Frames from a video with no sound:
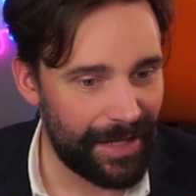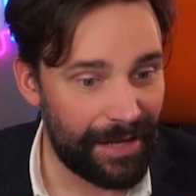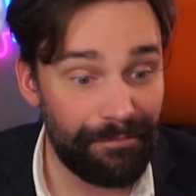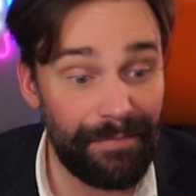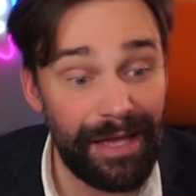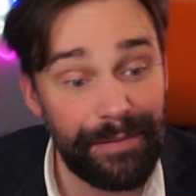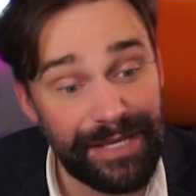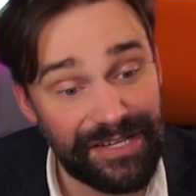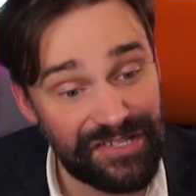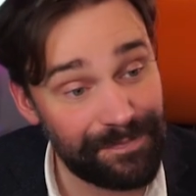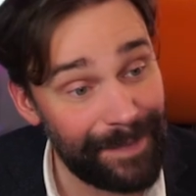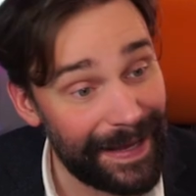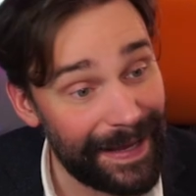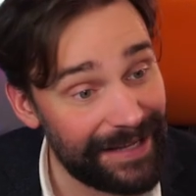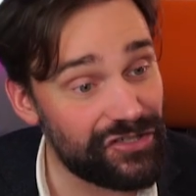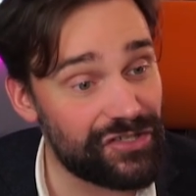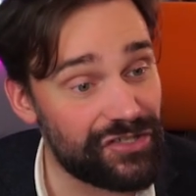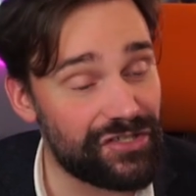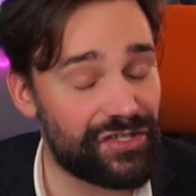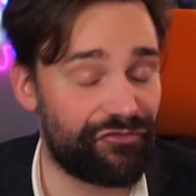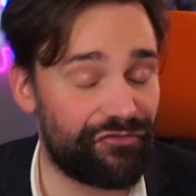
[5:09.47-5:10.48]
Maybe
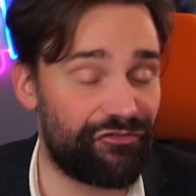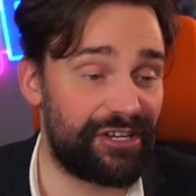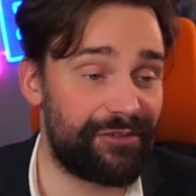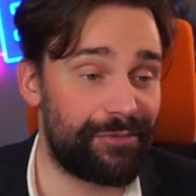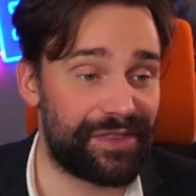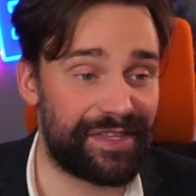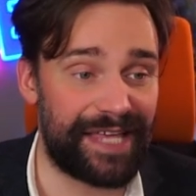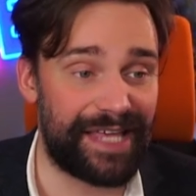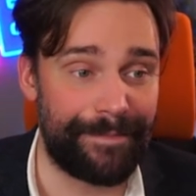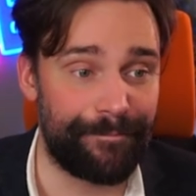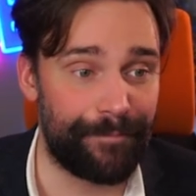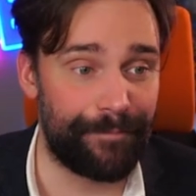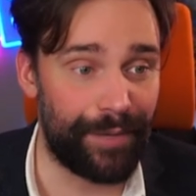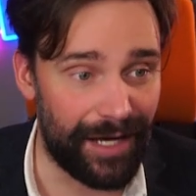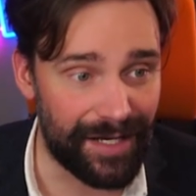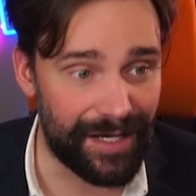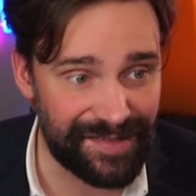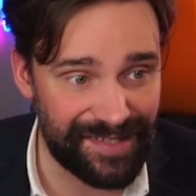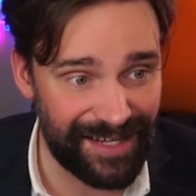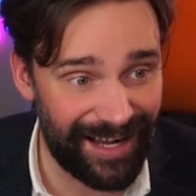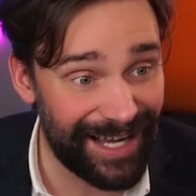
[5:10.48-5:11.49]
expansions free with Game
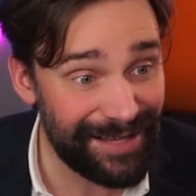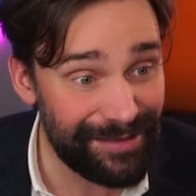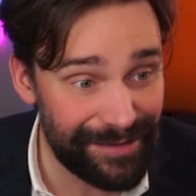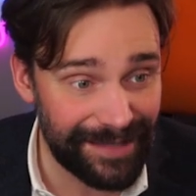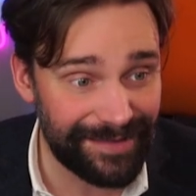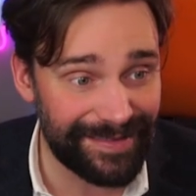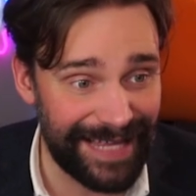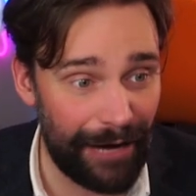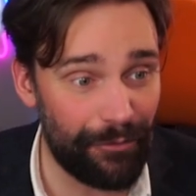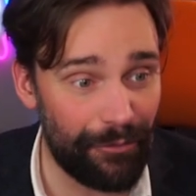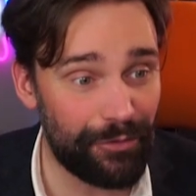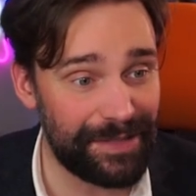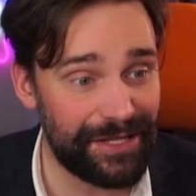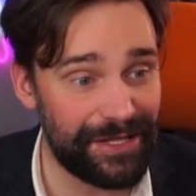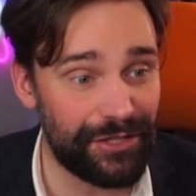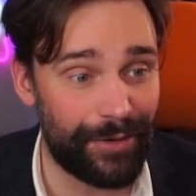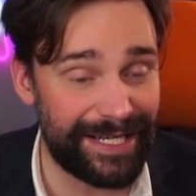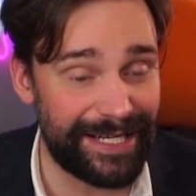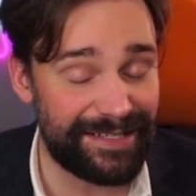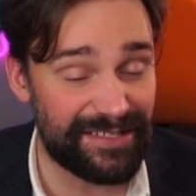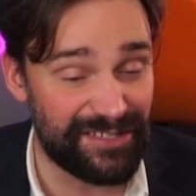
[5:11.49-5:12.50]
Pass. I think that would be the
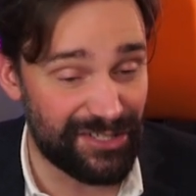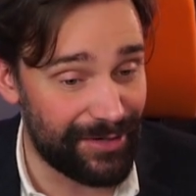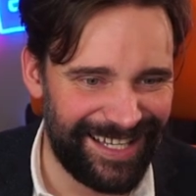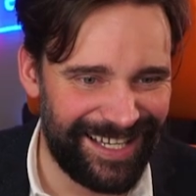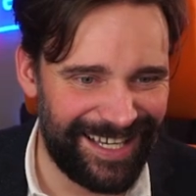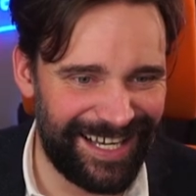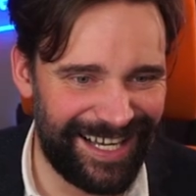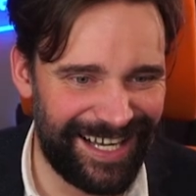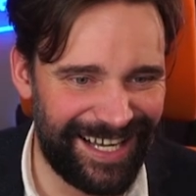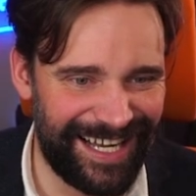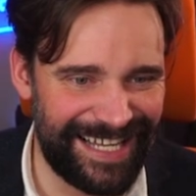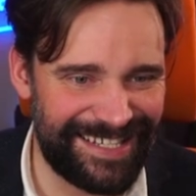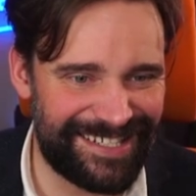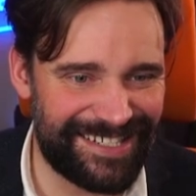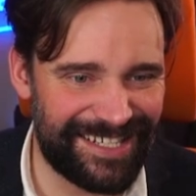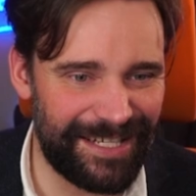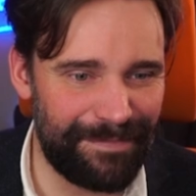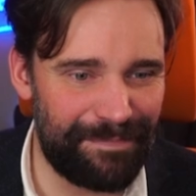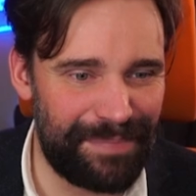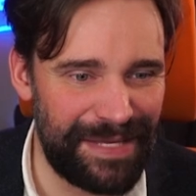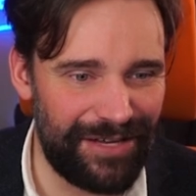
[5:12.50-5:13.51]
way to do it. Uh, it's
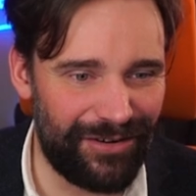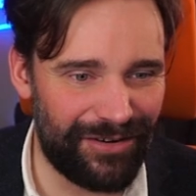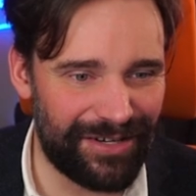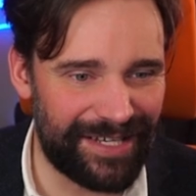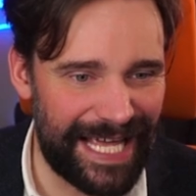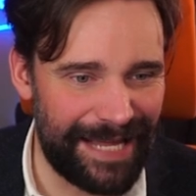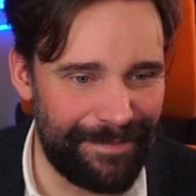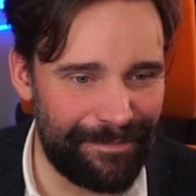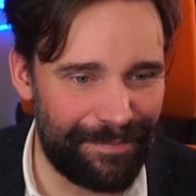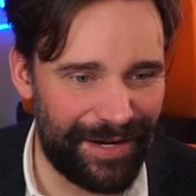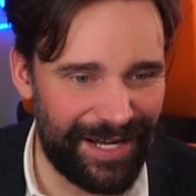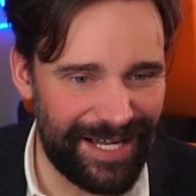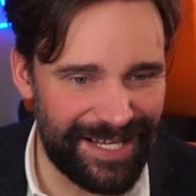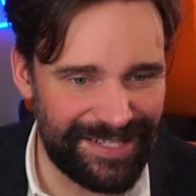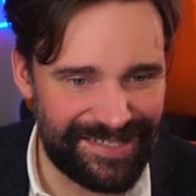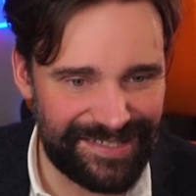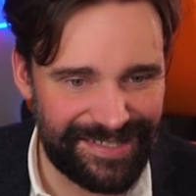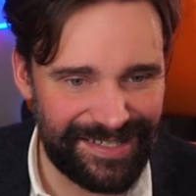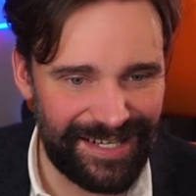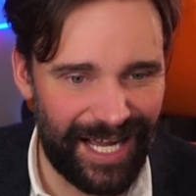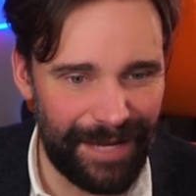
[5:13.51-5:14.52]
going to be on Game
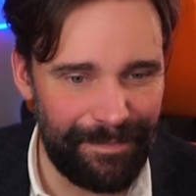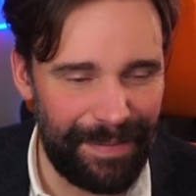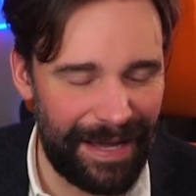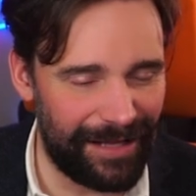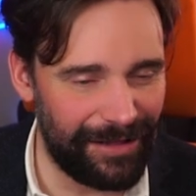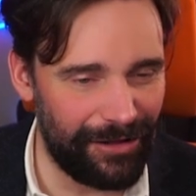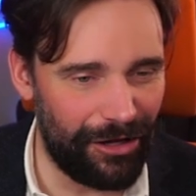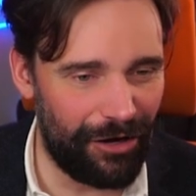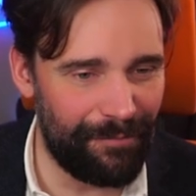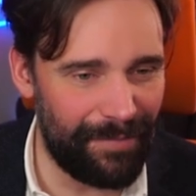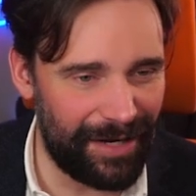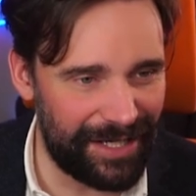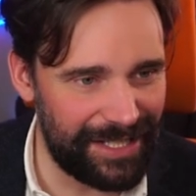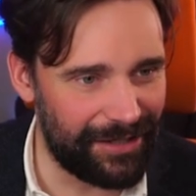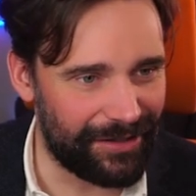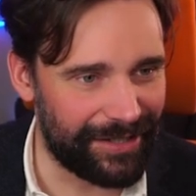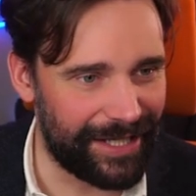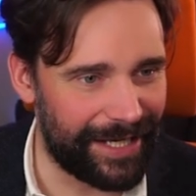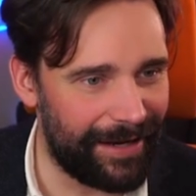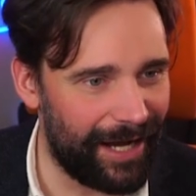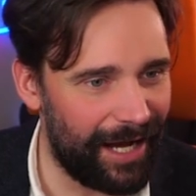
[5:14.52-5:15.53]
Pass. I bet a lot of money
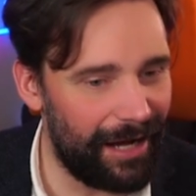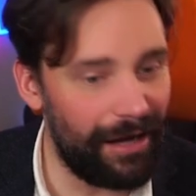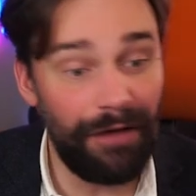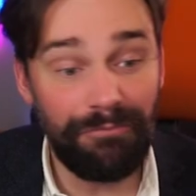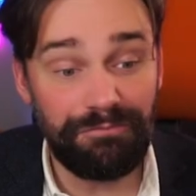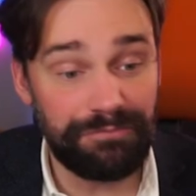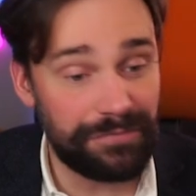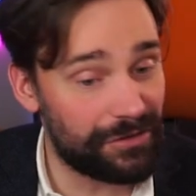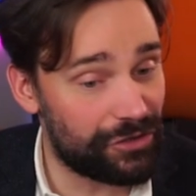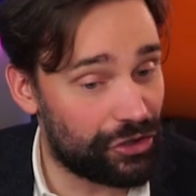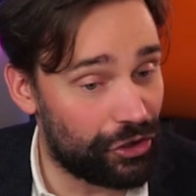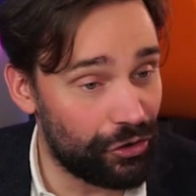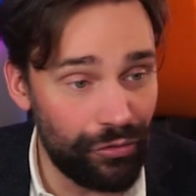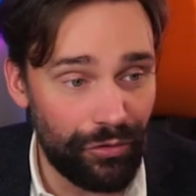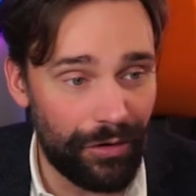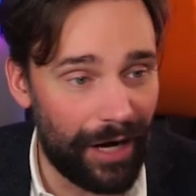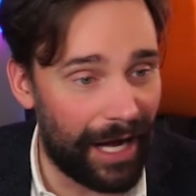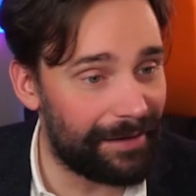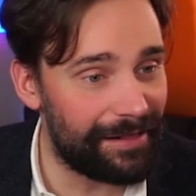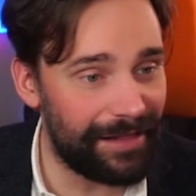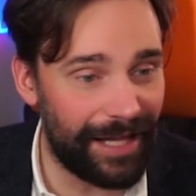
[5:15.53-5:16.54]
on it. Uh, uh cool.
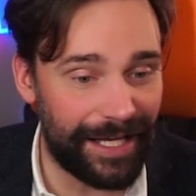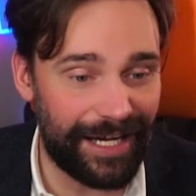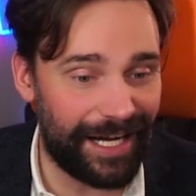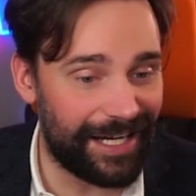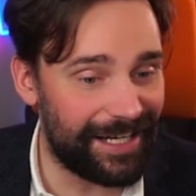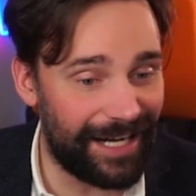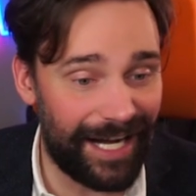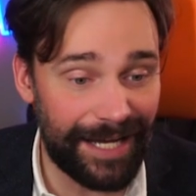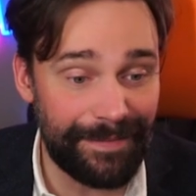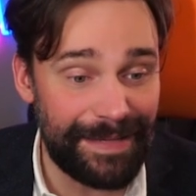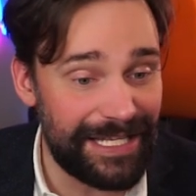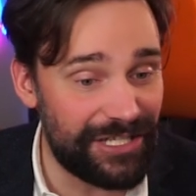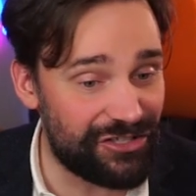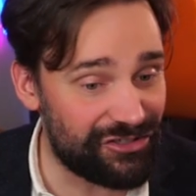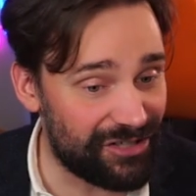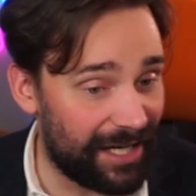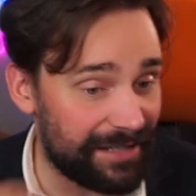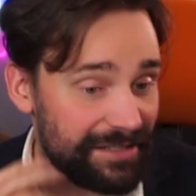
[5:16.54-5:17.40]
I, like I, am in.